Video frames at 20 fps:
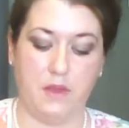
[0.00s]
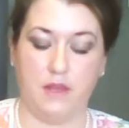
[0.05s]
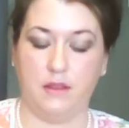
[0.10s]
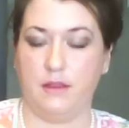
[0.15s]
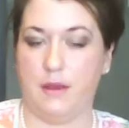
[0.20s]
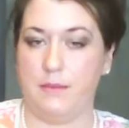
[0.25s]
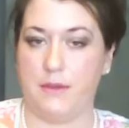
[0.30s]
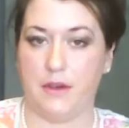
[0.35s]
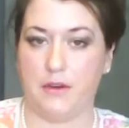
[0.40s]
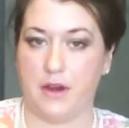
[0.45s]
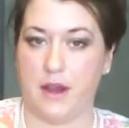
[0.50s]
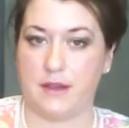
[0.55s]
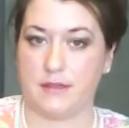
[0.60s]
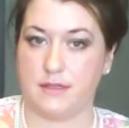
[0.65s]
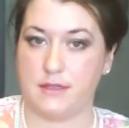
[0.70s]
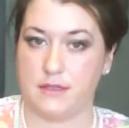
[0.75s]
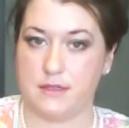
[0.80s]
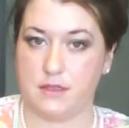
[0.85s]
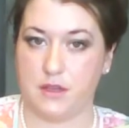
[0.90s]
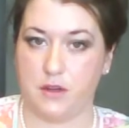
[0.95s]

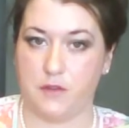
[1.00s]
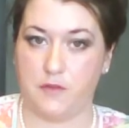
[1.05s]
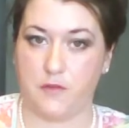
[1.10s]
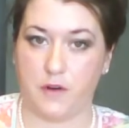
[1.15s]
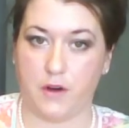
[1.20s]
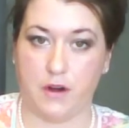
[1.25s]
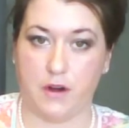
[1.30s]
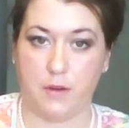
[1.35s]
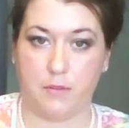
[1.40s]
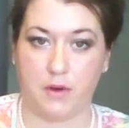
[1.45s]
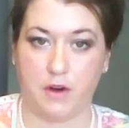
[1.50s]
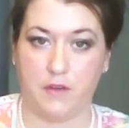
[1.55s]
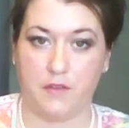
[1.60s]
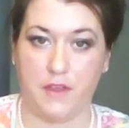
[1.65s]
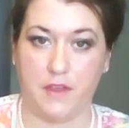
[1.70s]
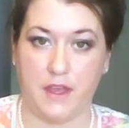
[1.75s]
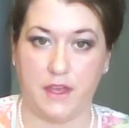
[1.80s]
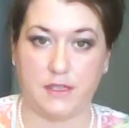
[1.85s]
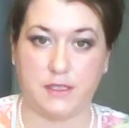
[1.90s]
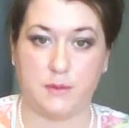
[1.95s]
Lemongrass is good for a number of
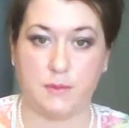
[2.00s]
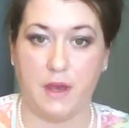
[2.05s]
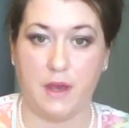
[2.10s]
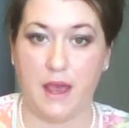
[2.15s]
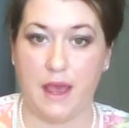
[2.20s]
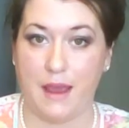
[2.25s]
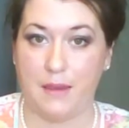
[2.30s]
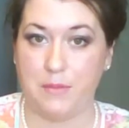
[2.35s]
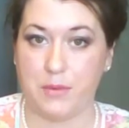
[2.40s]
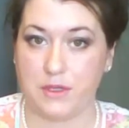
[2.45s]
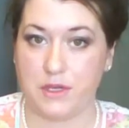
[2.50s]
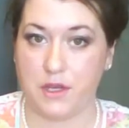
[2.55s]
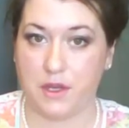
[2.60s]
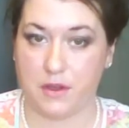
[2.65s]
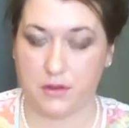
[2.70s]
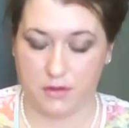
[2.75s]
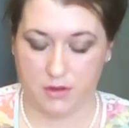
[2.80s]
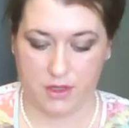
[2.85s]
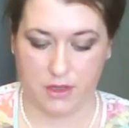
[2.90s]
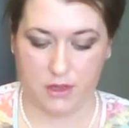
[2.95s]
things, but I'm
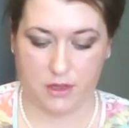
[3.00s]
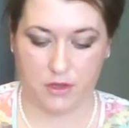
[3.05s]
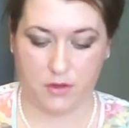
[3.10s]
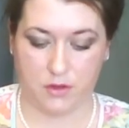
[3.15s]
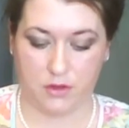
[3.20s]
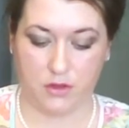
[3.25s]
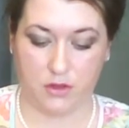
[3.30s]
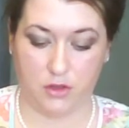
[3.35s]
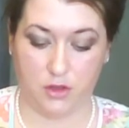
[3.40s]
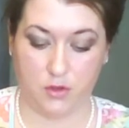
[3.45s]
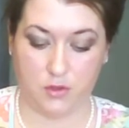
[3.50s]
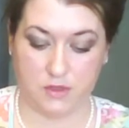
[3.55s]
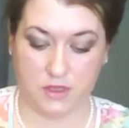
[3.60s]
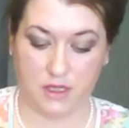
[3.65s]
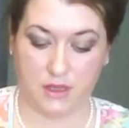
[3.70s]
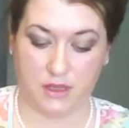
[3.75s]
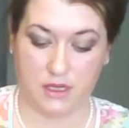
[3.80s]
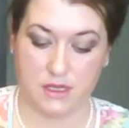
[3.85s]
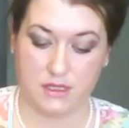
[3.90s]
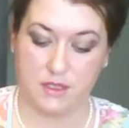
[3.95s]
particularly
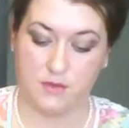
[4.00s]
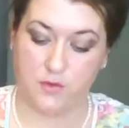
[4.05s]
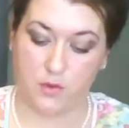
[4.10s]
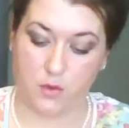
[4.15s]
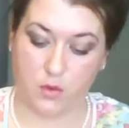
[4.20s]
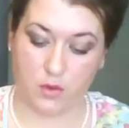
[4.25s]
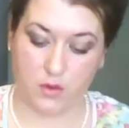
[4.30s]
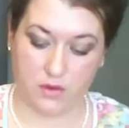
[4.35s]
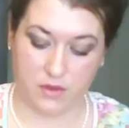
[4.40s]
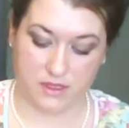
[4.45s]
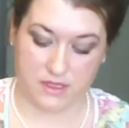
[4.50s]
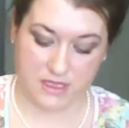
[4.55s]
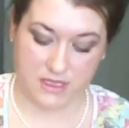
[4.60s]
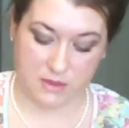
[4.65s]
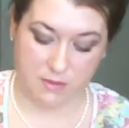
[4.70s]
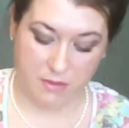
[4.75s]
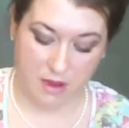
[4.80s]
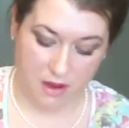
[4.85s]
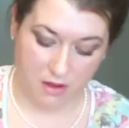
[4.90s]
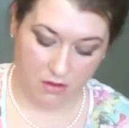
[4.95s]
using this for the
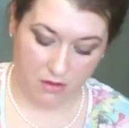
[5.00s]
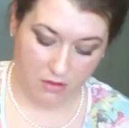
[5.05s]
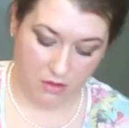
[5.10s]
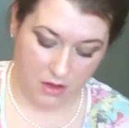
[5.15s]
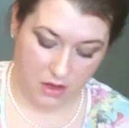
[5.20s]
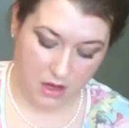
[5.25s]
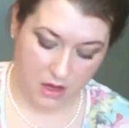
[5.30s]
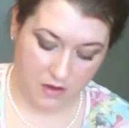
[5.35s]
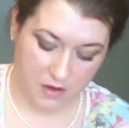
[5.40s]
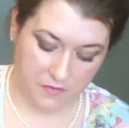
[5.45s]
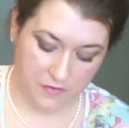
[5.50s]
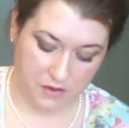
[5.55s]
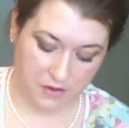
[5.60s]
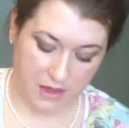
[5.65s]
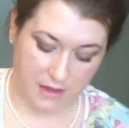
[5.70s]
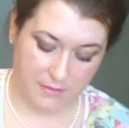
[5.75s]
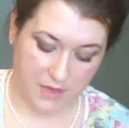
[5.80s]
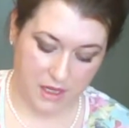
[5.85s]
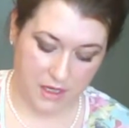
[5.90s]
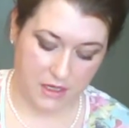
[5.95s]
smell of the
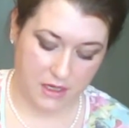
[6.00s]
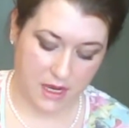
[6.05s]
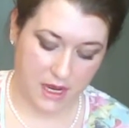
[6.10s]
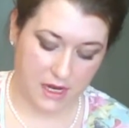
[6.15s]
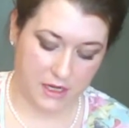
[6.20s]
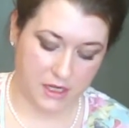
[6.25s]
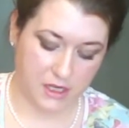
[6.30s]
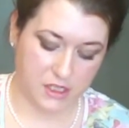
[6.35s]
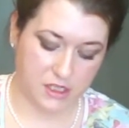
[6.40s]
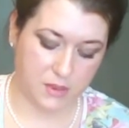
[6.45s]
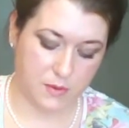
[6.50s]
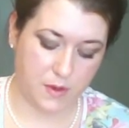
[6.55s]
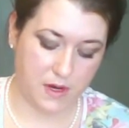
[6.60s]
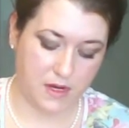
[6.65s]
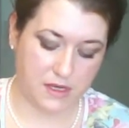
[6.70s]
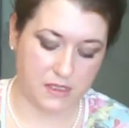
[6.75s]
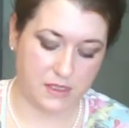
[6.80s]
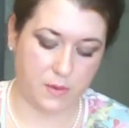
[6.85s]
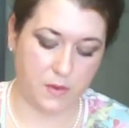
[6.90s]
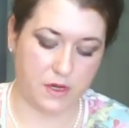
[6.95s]
lemon. And you just
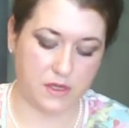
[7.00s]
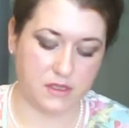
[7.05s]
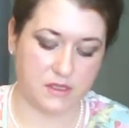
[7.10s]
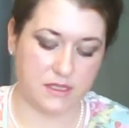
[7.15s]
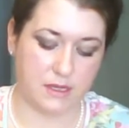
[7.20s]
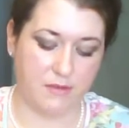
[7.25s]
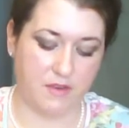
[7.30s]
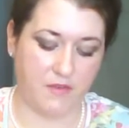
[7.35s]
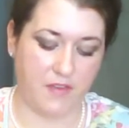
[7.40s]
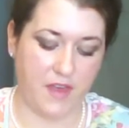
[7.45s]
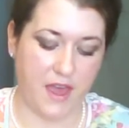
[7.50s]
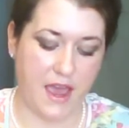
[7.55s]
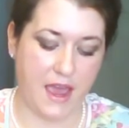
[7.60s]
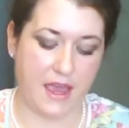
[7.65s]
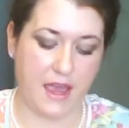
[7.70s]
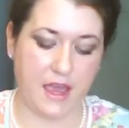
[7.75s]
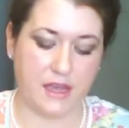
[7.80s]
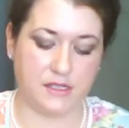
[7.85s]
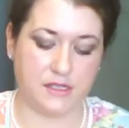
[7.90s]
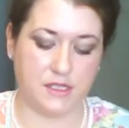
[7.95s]
want to squirt some of that
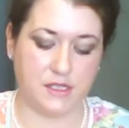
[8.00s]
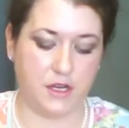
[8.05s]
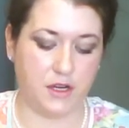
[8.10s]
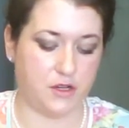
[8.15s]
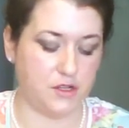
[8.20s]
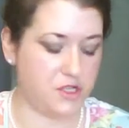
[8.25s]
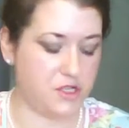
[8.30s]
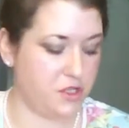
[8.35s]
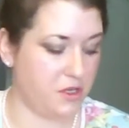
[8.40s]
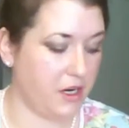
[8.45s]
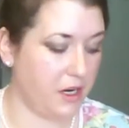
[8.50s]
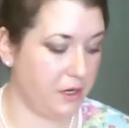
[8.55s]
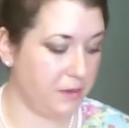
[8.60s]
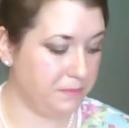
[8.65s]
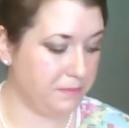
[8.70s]
onto your sugar.